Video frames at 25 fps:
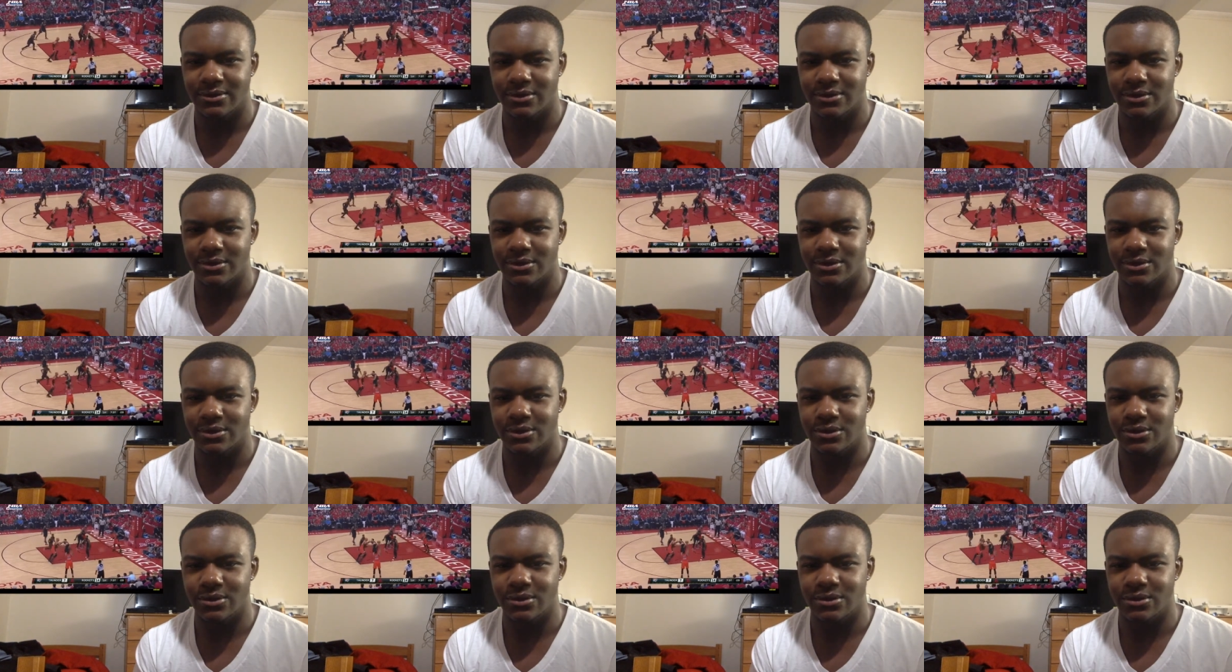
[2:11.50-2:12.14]

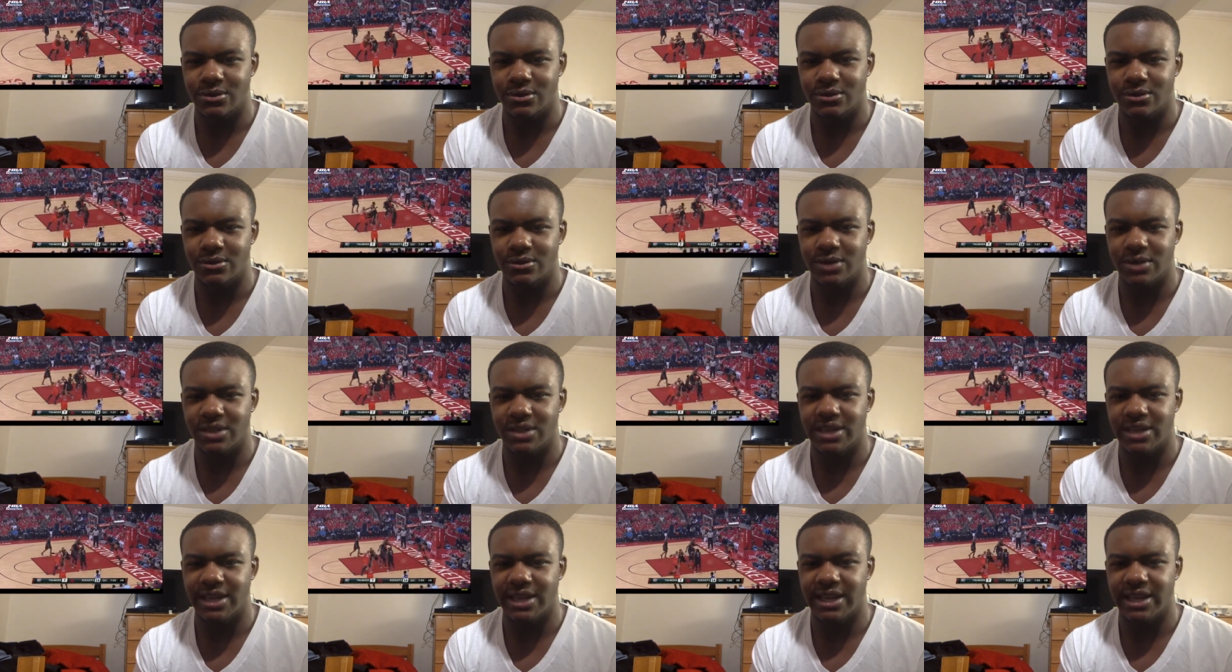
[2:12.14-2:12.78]
Ooh,
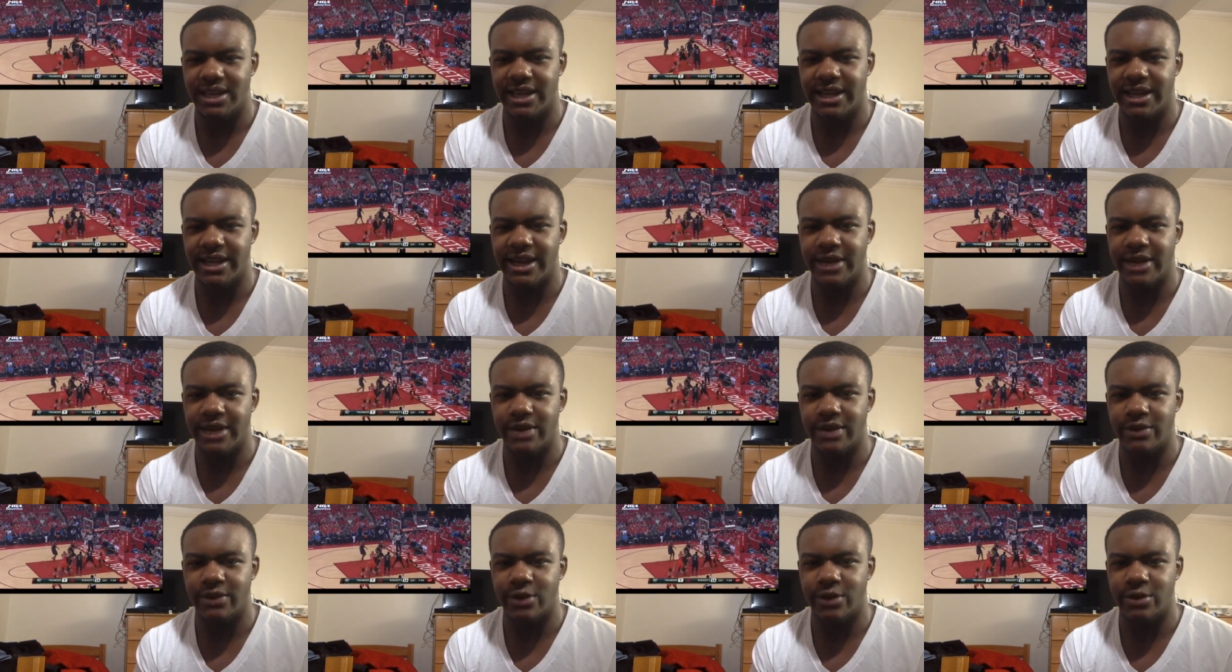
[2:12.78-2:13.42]
Russ kicking it
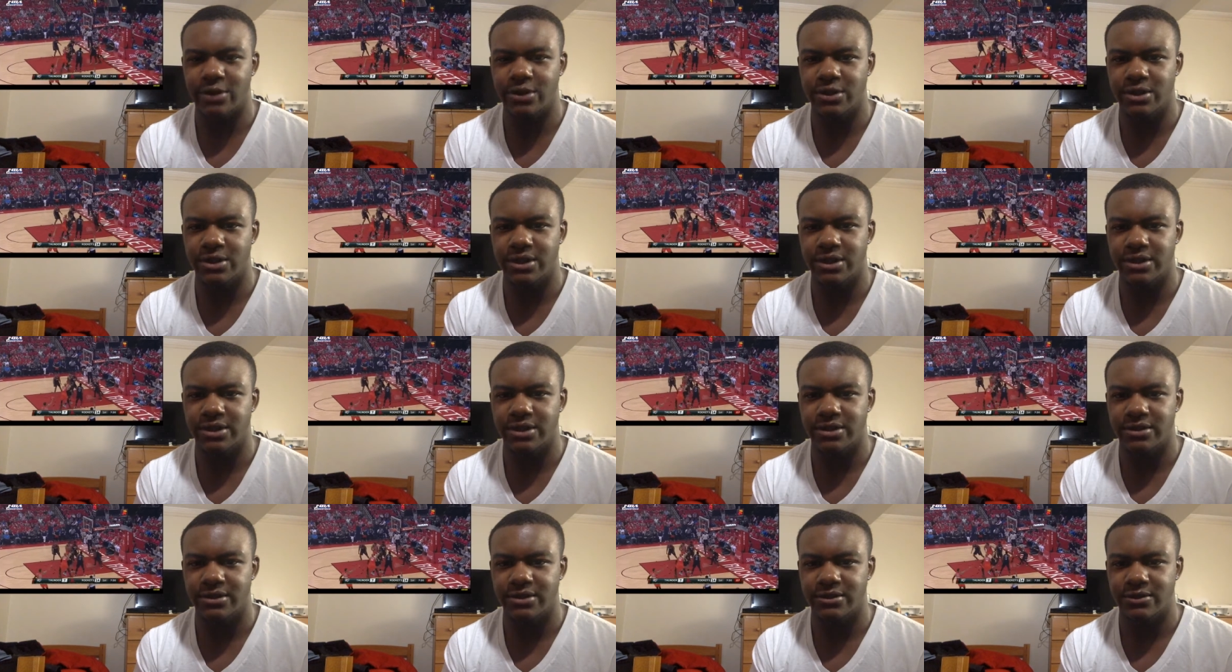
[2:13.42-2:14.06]
out to Roberson.
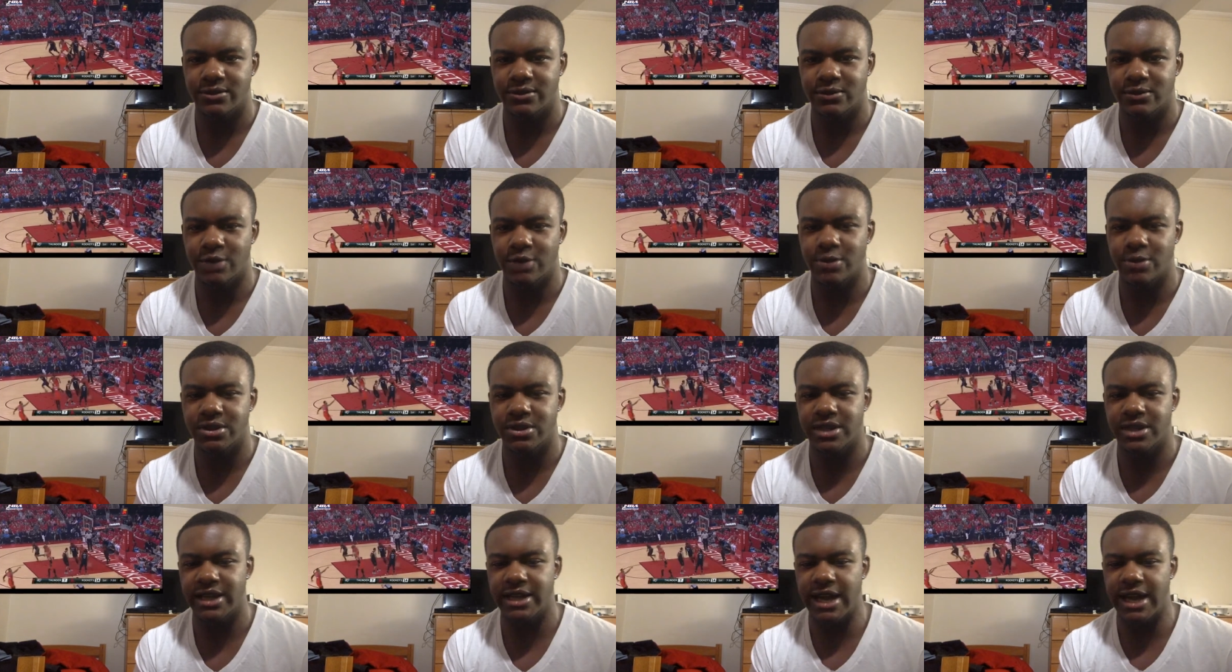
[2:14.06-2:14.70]

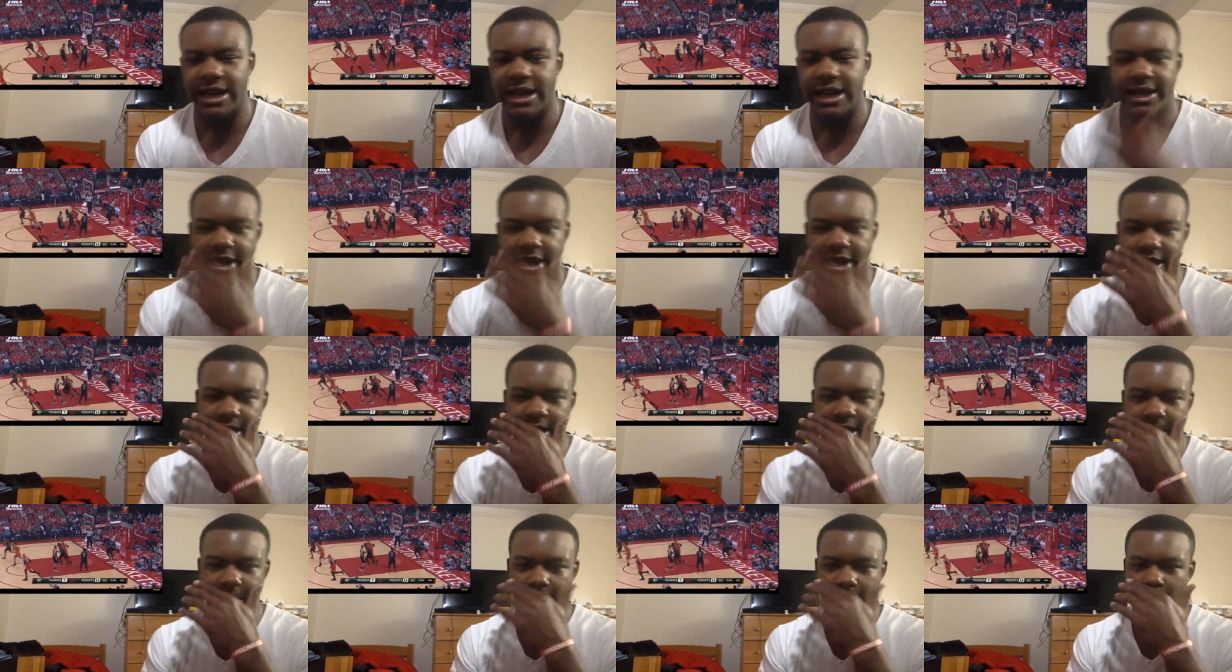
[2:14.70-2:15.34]
Roberson knocking
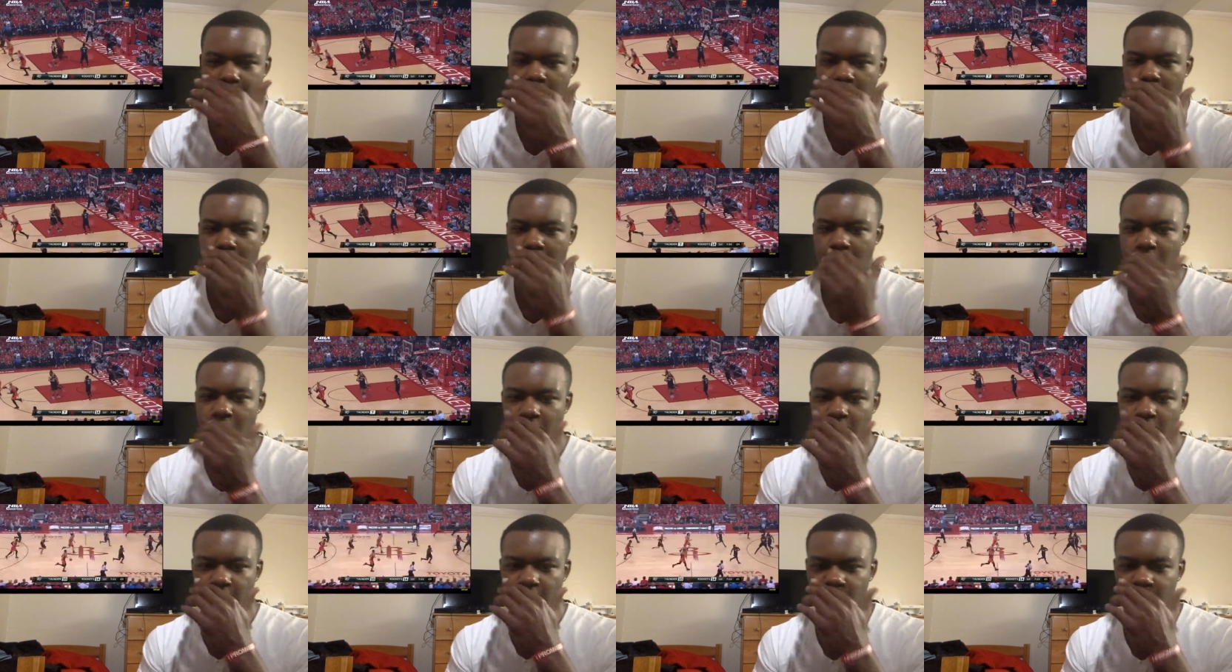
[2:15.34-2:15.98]
that down.
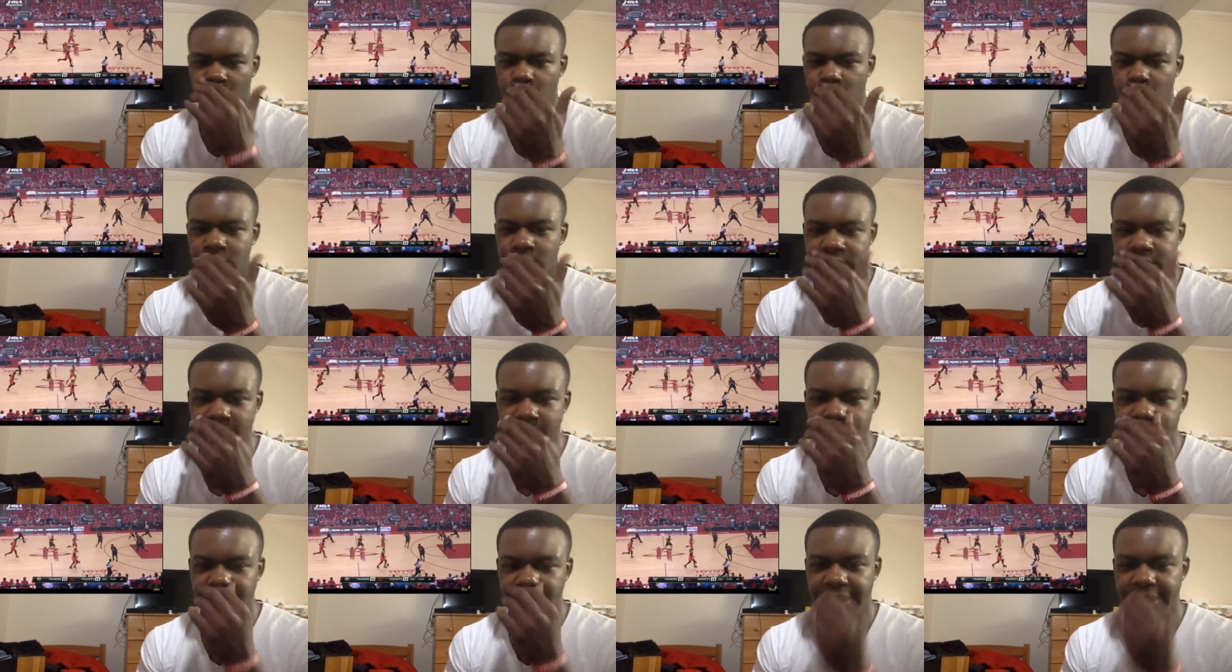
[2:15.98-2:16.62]

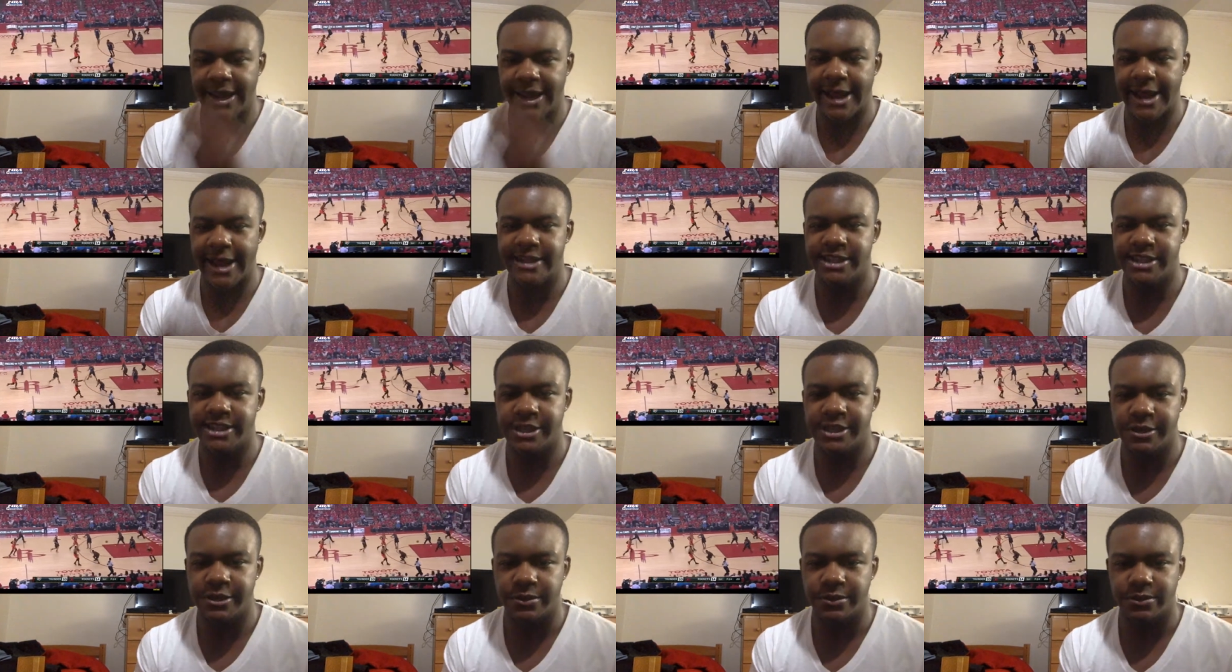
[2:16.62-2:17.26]
Roberson been in that
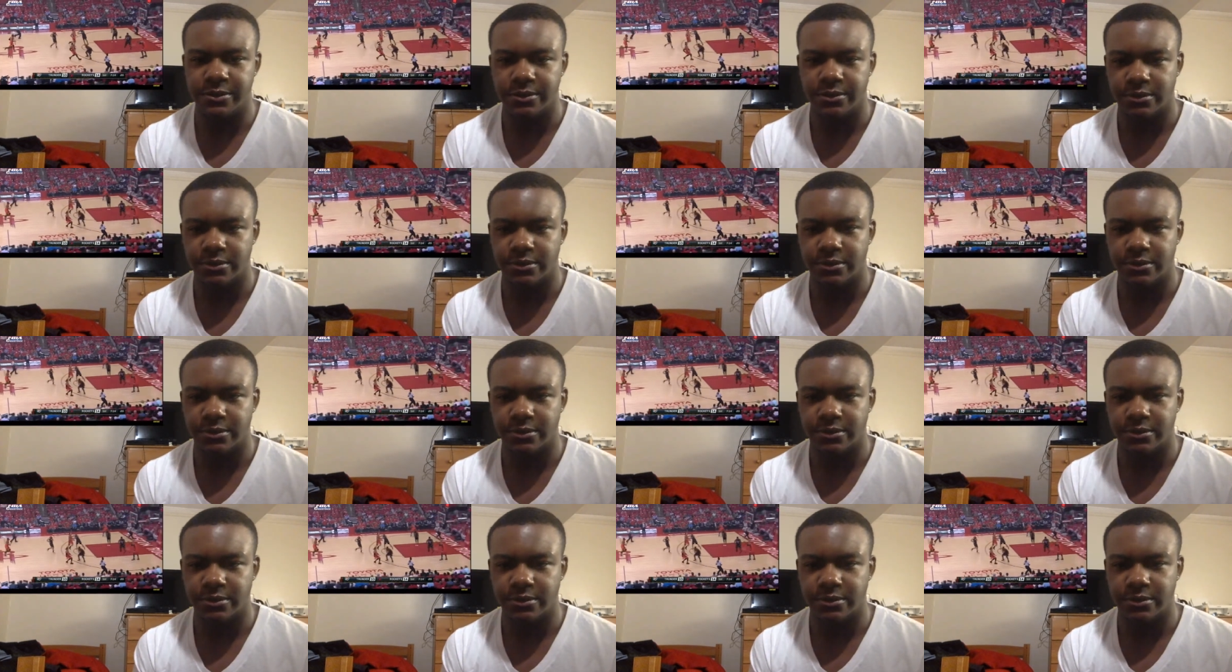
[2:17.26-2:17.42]
gym.